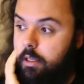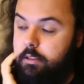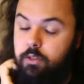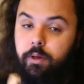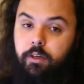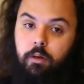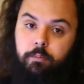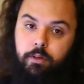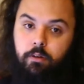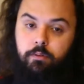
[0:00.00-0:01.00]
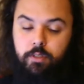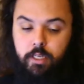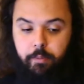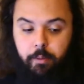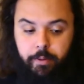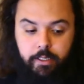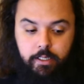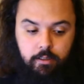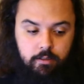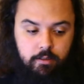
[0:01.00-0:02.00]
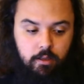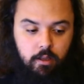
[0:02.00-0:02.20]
I did wake up enough to take my painkillers,